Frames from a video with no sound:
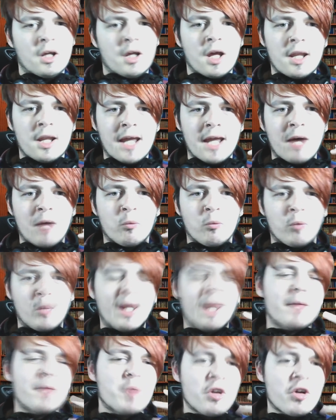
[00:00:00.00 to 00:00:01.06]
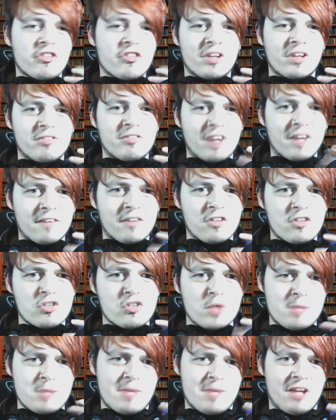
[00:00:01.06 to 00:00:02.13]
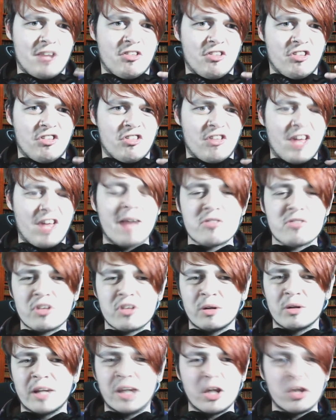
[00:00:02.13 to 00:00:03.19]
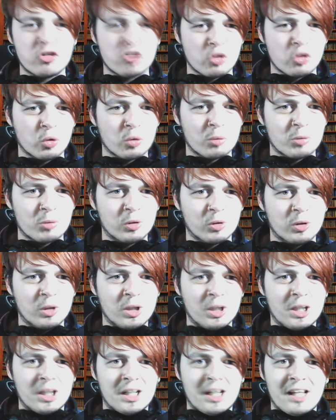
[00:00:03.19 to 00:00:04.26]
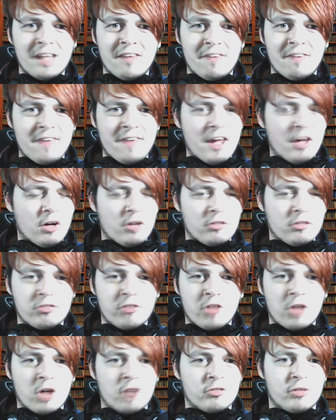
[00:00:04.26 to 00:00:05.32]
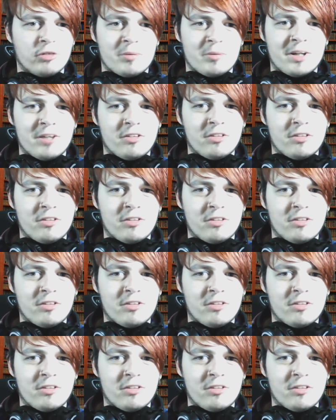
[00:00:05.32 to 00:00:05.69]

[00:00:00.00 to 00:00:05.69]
Now, while I personally find these green menaces absolutely adorable, they are far from it.